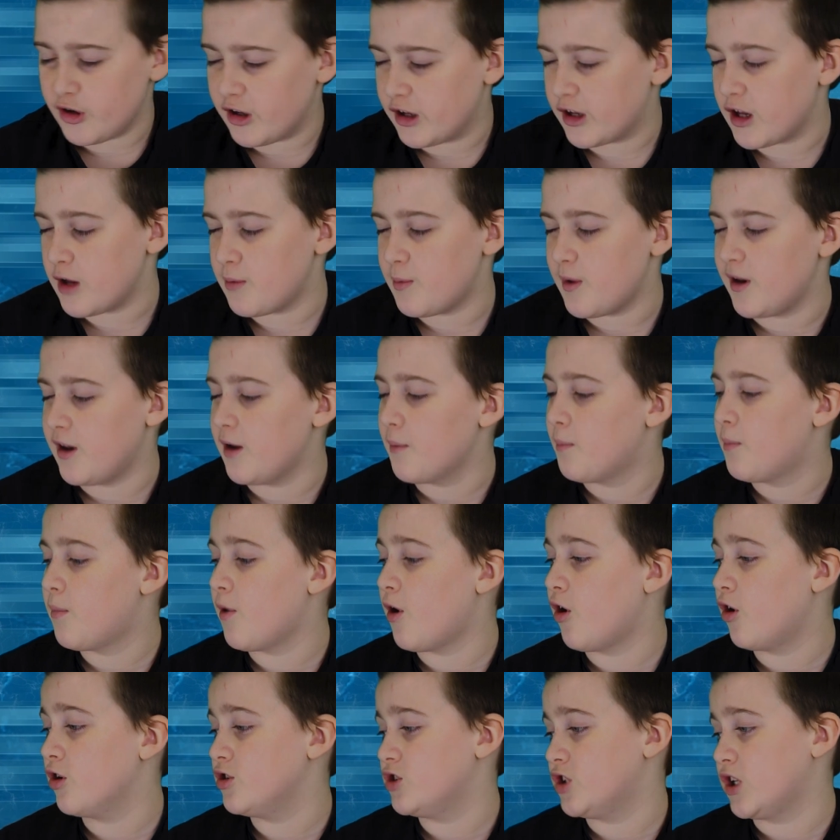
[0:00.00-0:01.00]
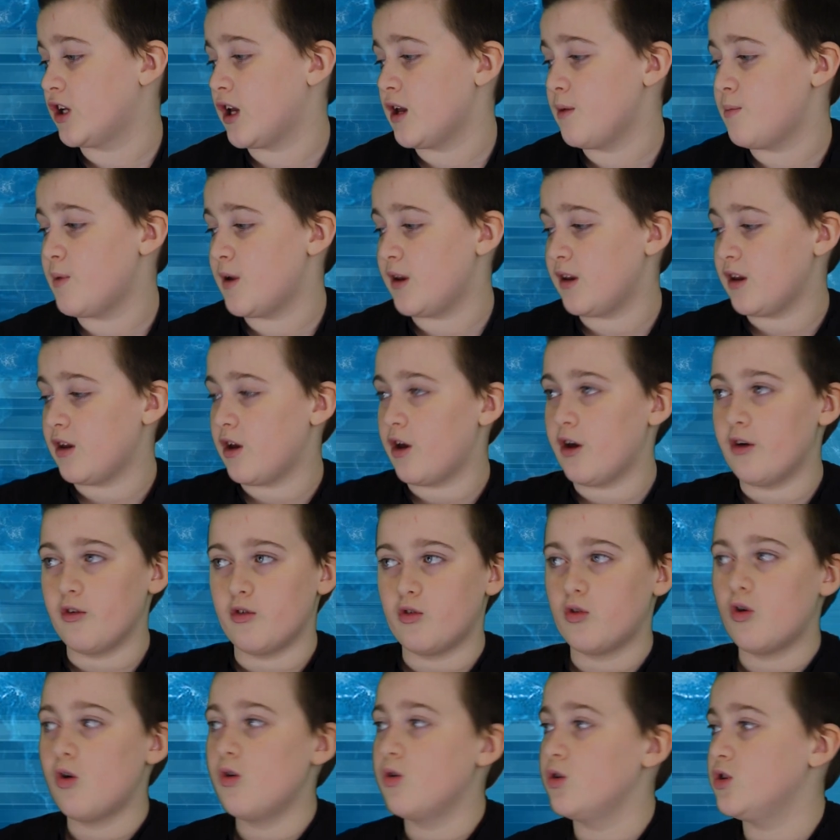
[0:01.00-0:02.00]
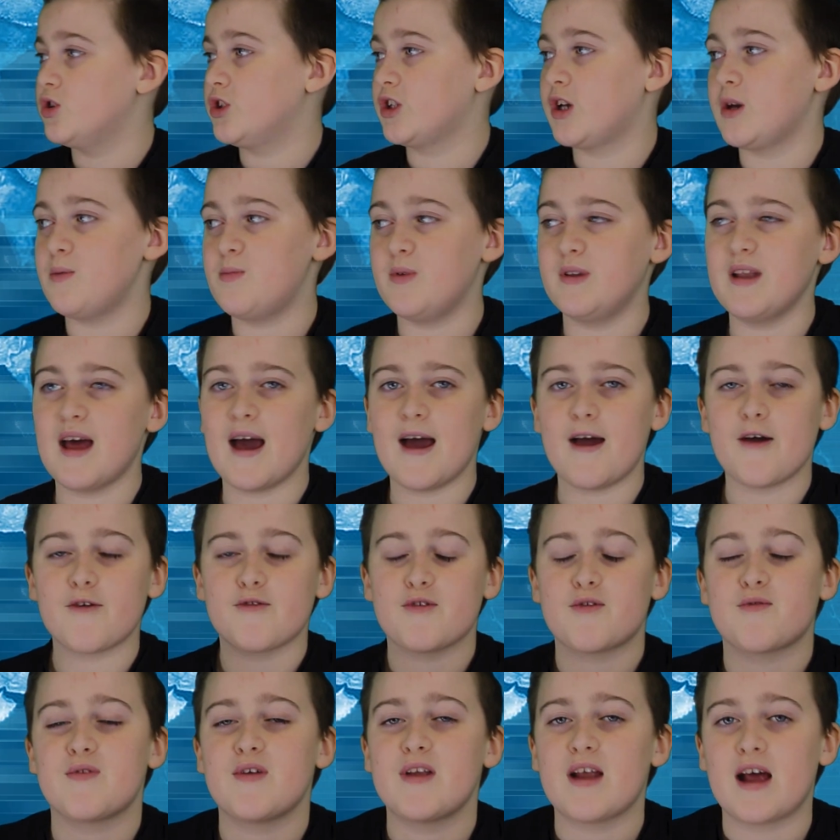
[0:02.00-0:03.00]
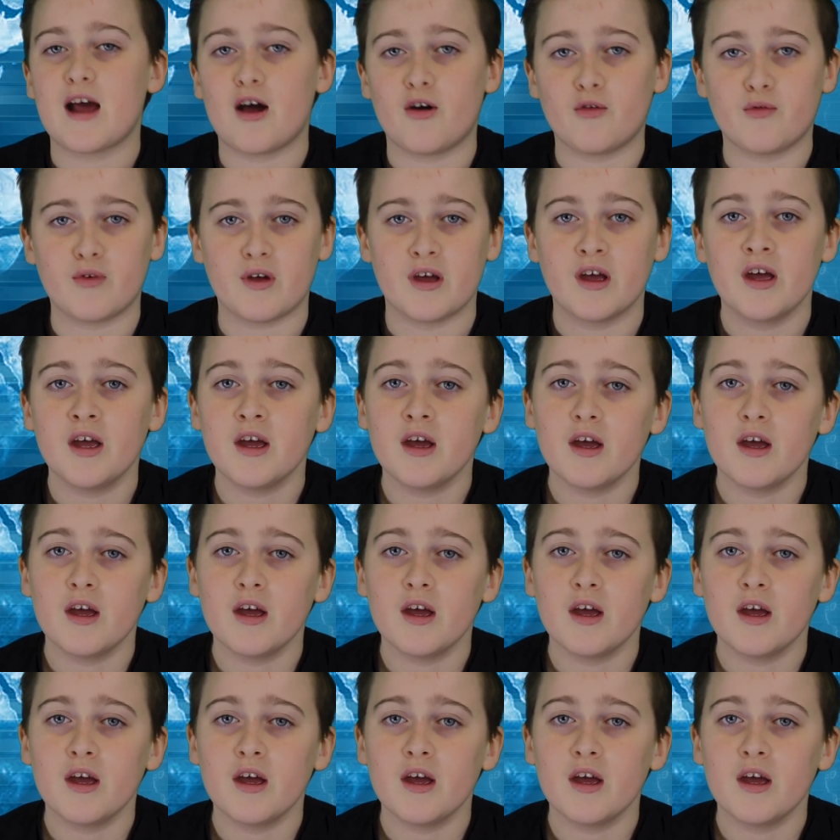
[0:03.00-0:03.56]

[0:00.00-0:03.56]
You're keeping your bones, you're keeping your lungs, you're keeping everything healthy,